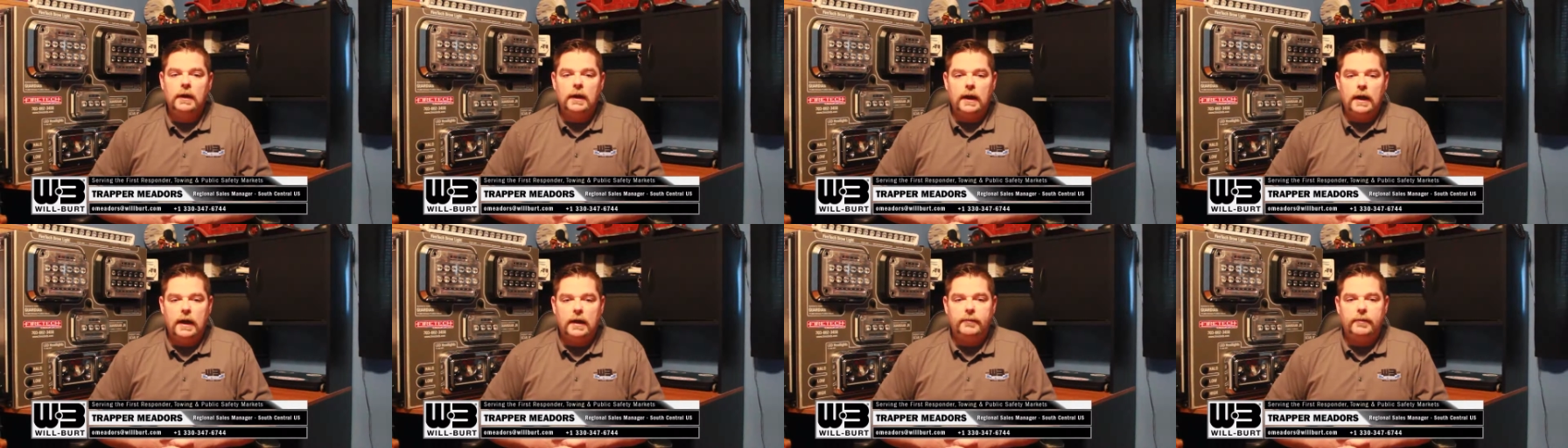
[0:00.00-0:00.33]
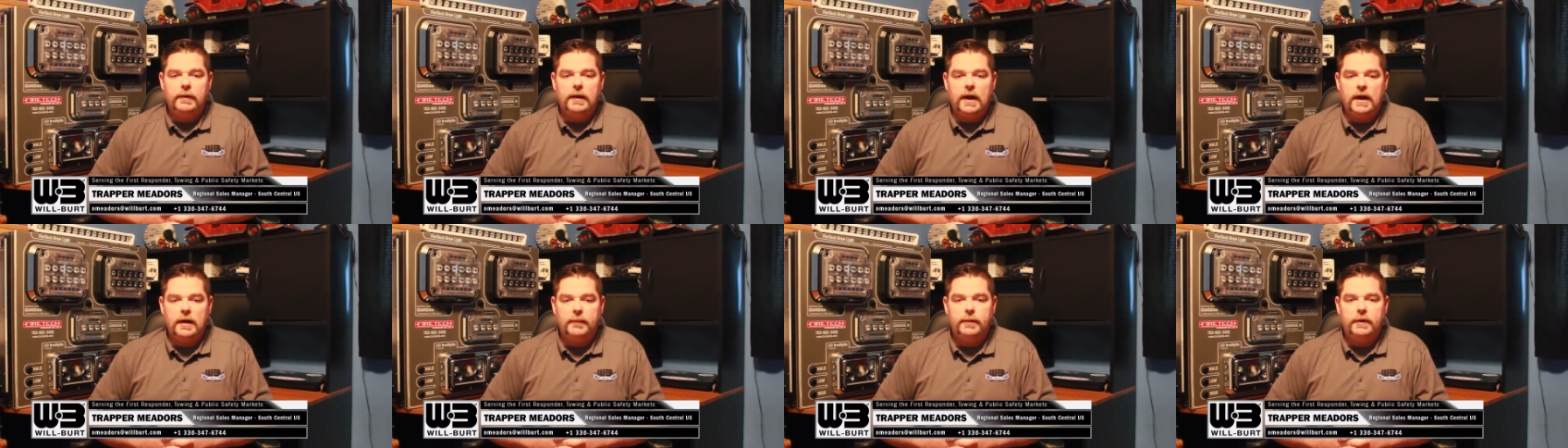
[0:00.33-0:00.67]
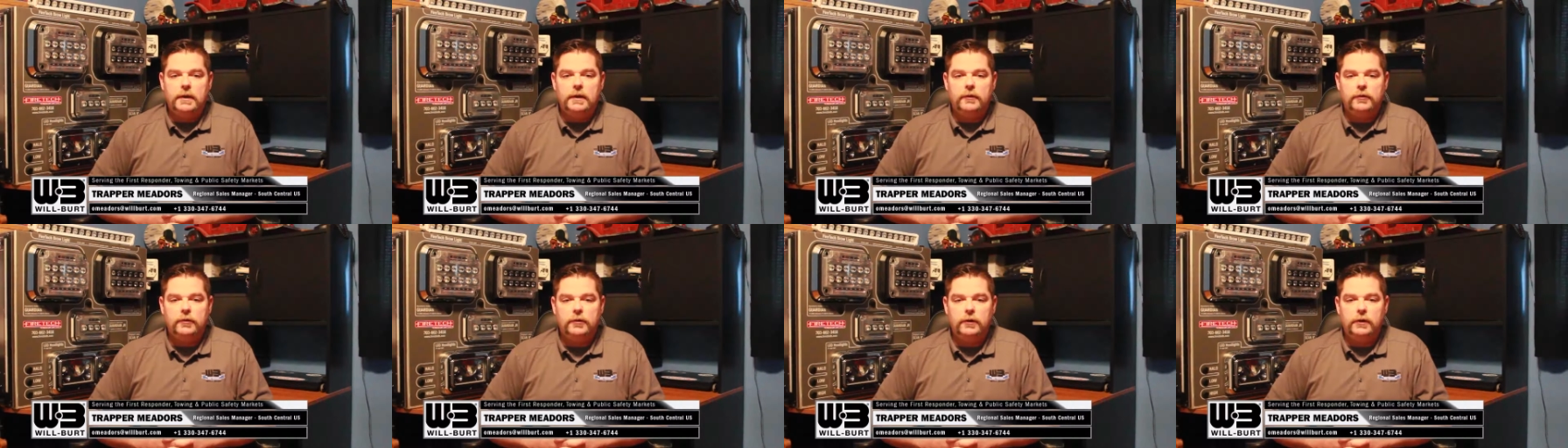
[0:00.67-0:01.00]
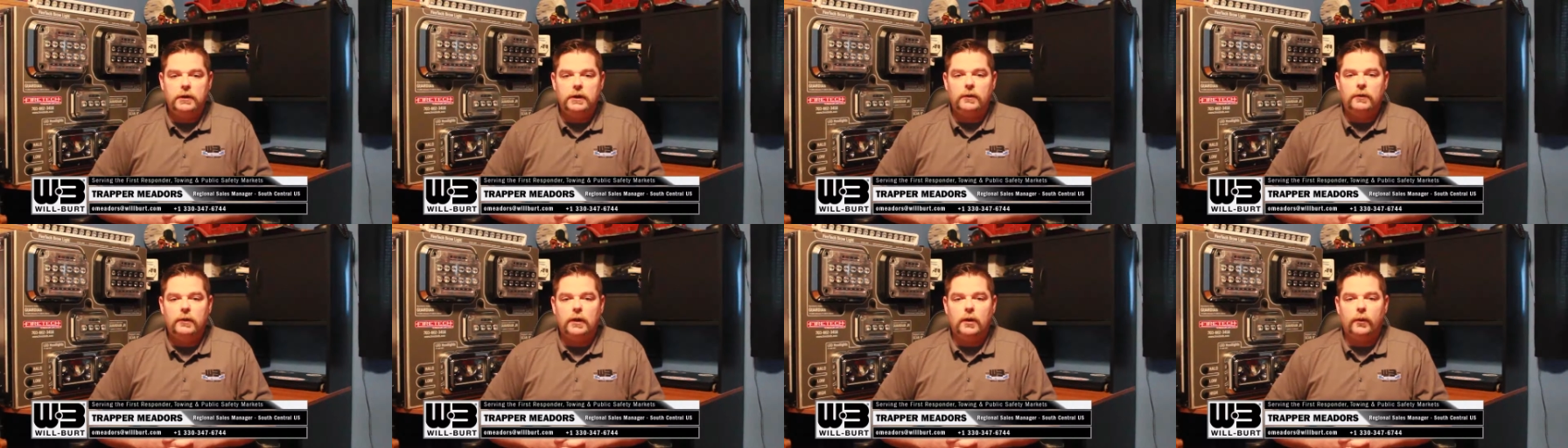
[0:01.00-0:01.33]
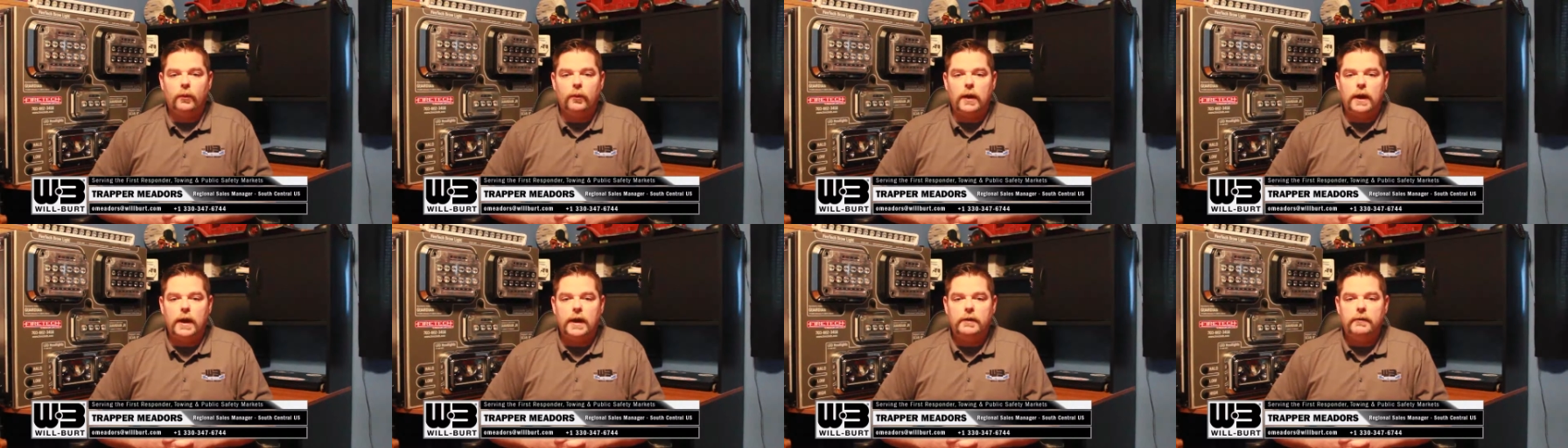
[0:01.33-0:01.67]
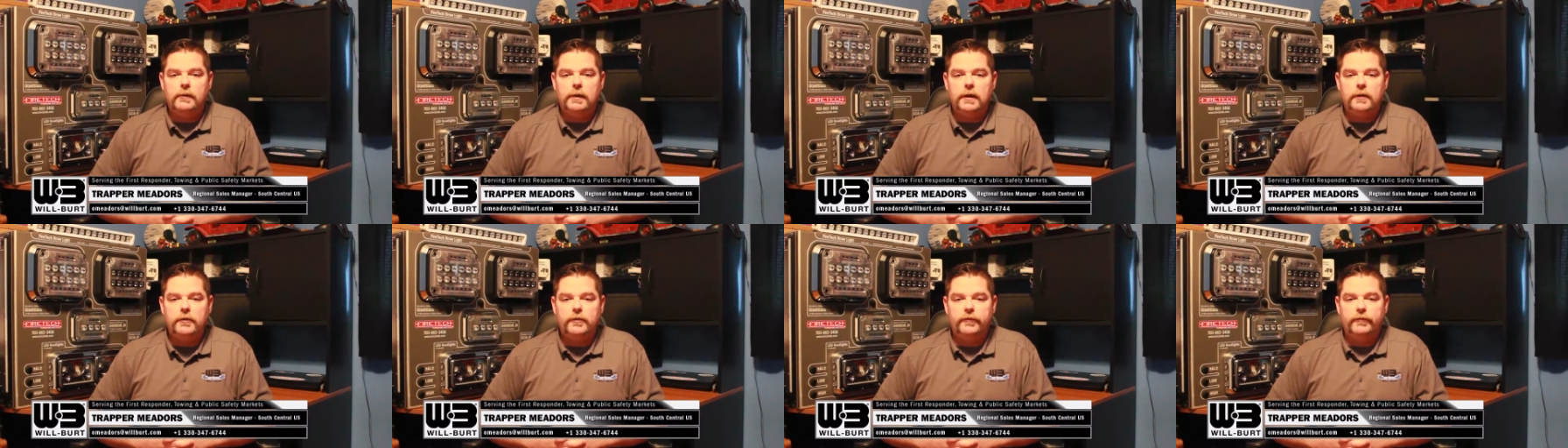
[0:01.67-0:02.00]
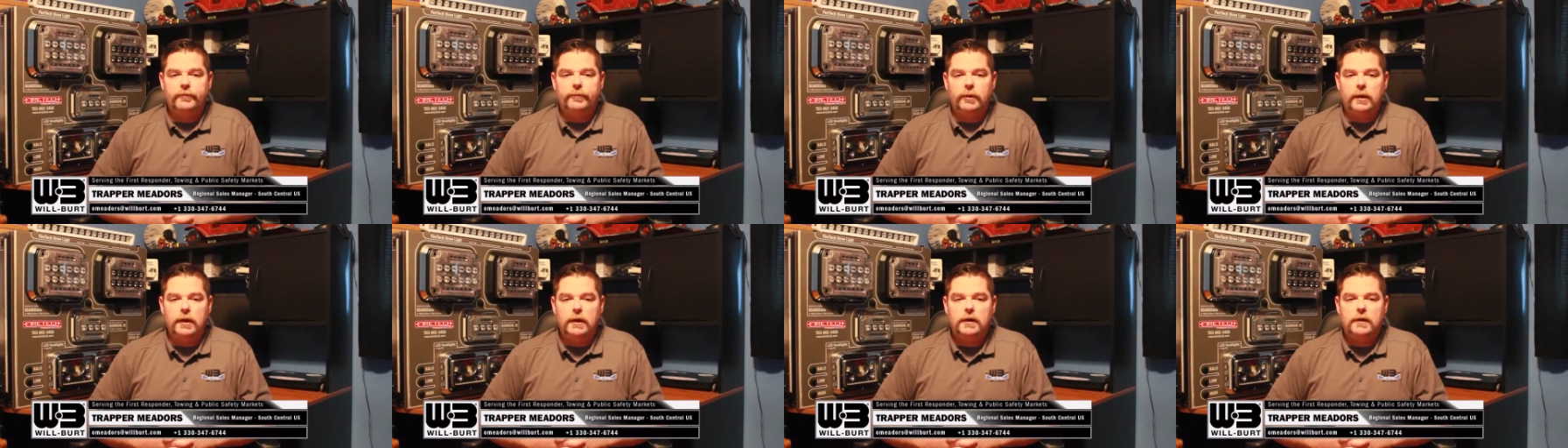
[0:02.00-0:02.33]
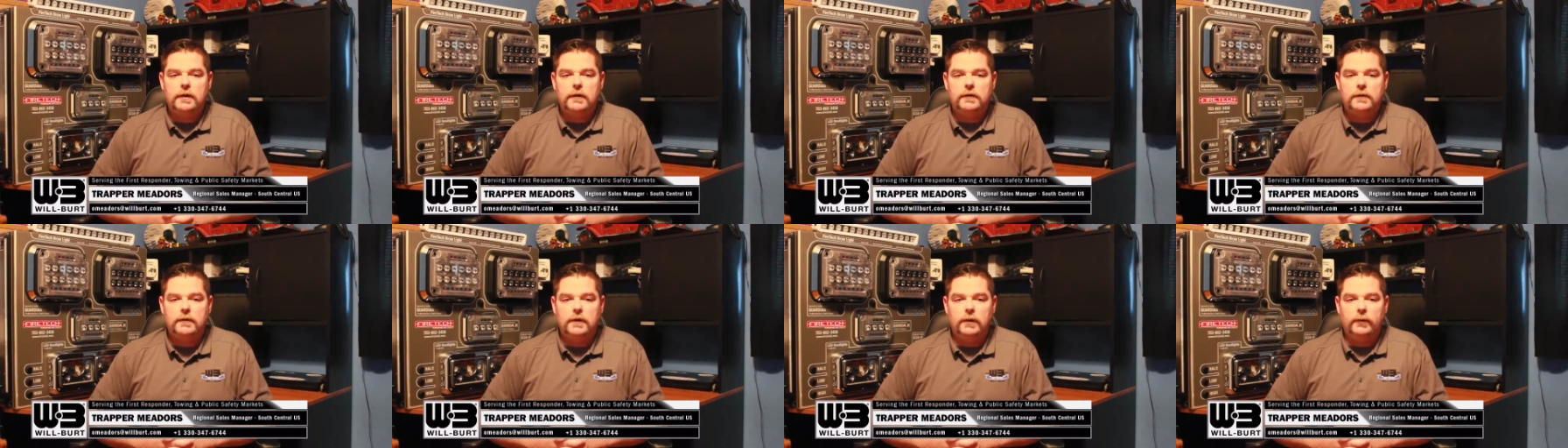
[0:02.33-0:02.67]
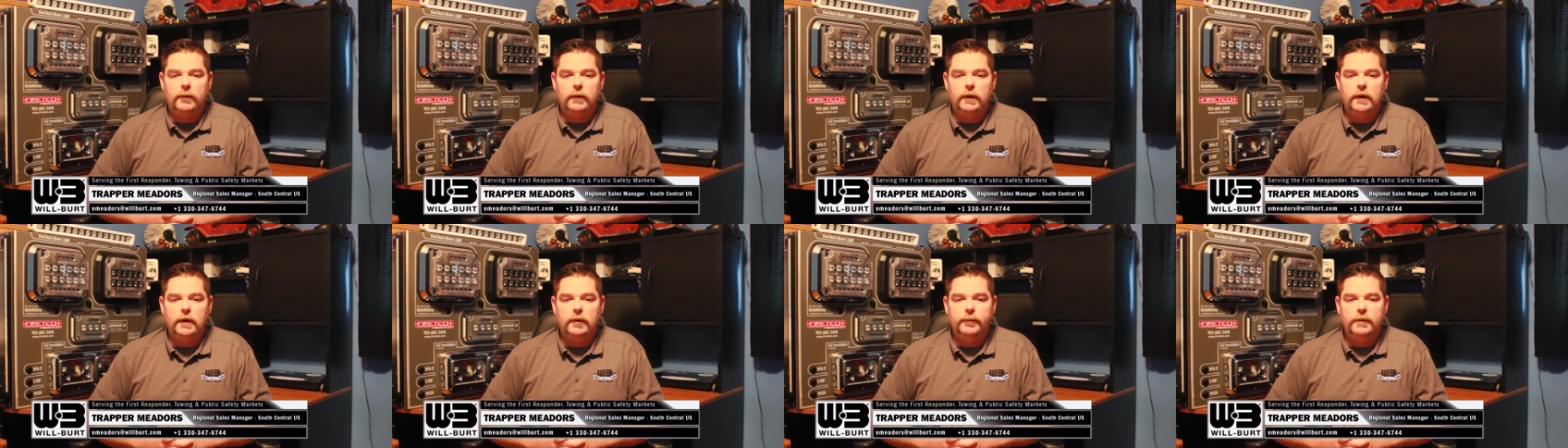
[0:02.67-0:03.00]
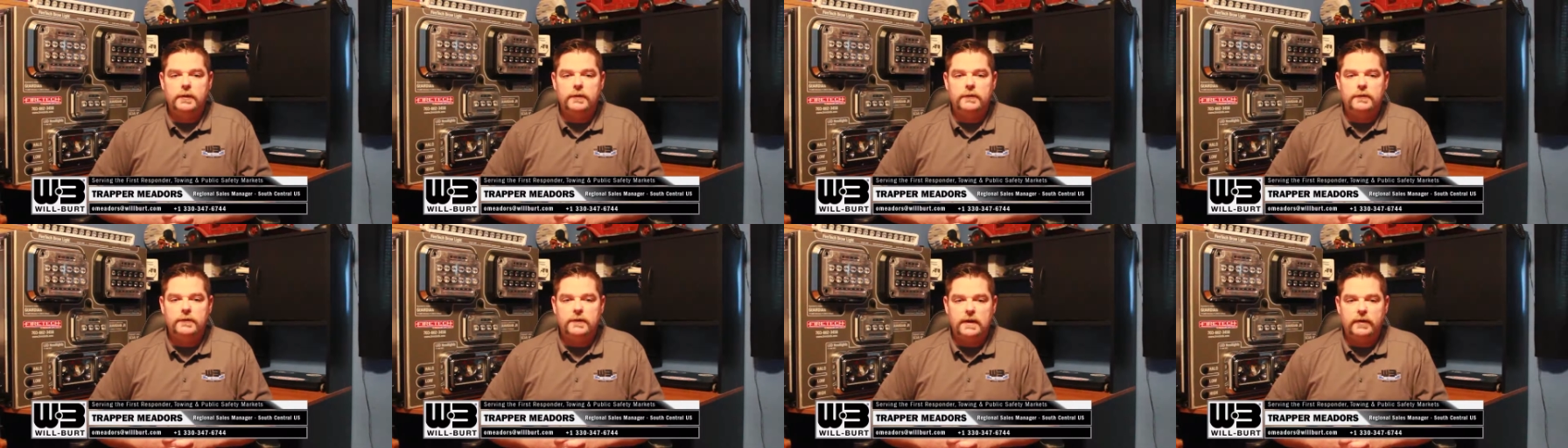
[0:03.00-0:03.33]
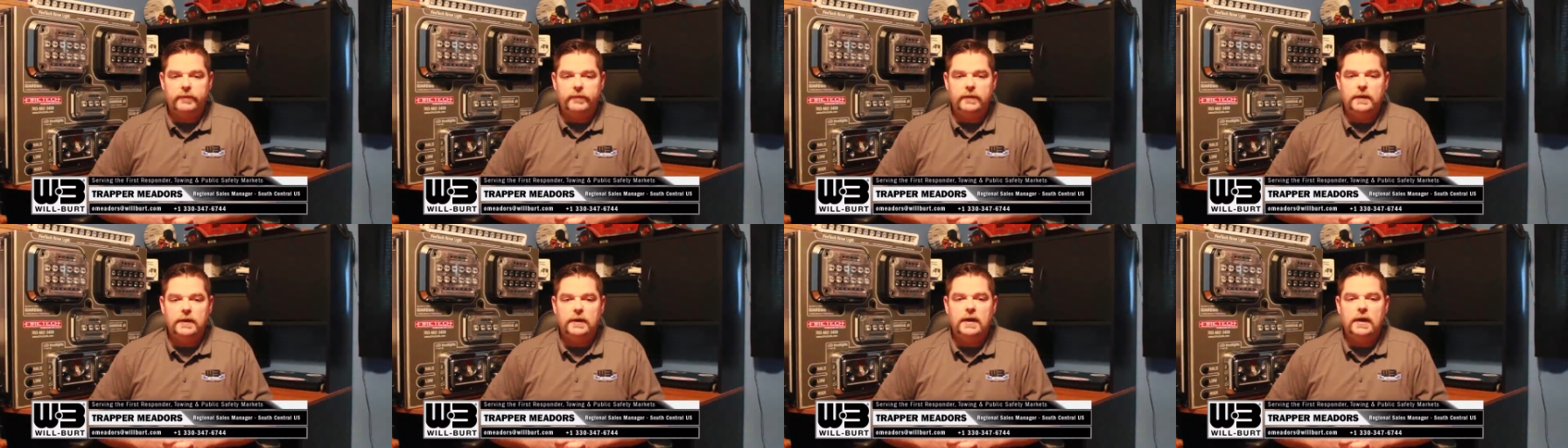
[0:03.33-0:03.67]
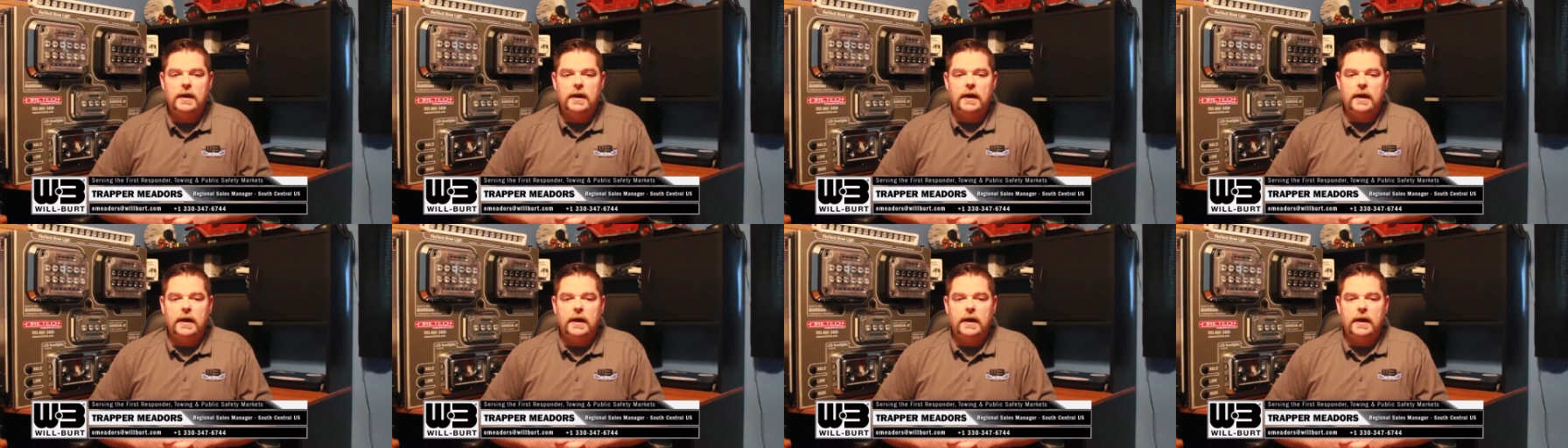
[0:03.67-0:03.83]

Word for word: I'd be happy to show you our wide range of products that will help you safely